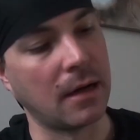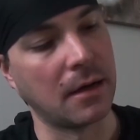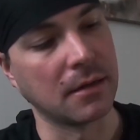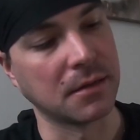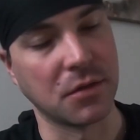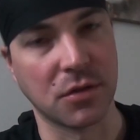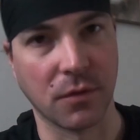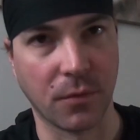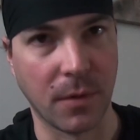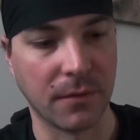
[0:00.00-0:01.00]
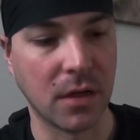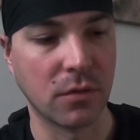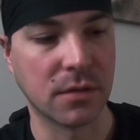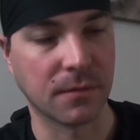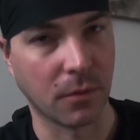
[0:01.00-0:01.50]
As you saw from my
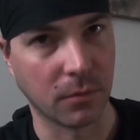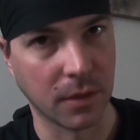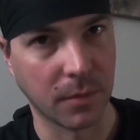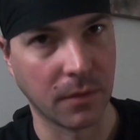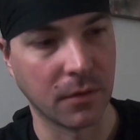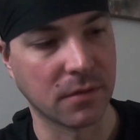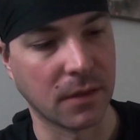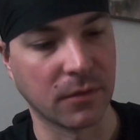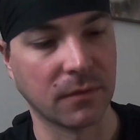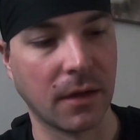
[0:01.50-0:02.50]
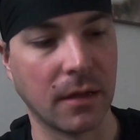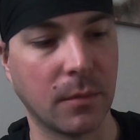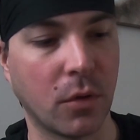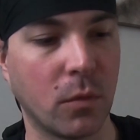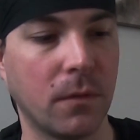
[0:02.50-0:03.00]
videos from the previews when I was flying the
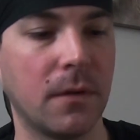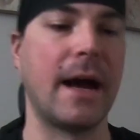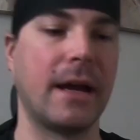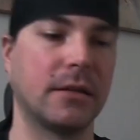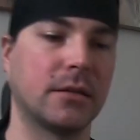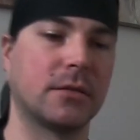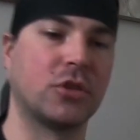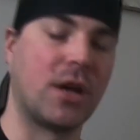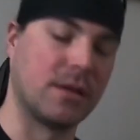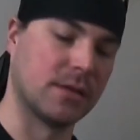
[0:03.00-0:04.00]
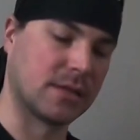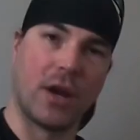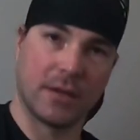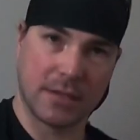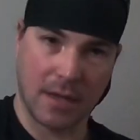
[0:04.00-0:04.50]
Bournemouth, I had a chance to
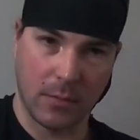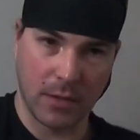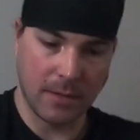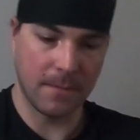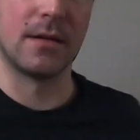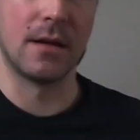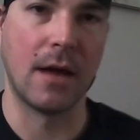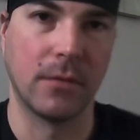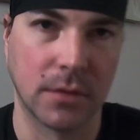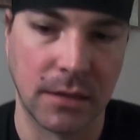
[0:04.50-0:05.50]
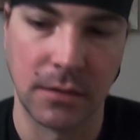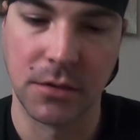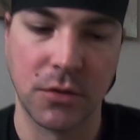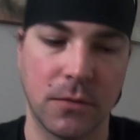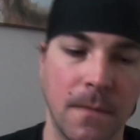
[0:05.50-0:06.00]
try this camera, and I will tell
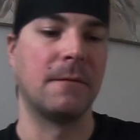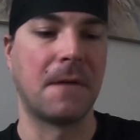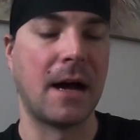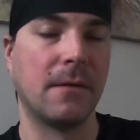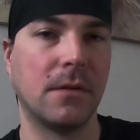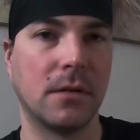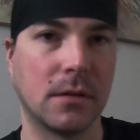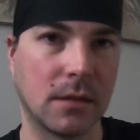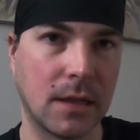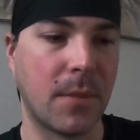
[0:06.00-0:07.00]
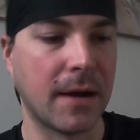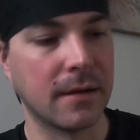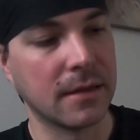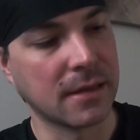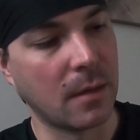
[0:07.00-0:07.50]
you if I will
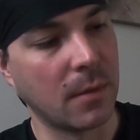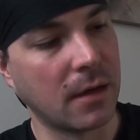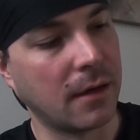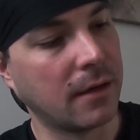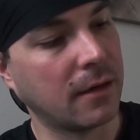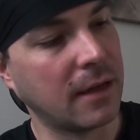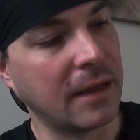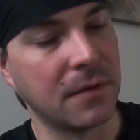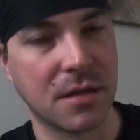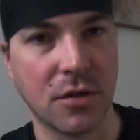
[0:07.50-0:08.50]
buy this camera and if it's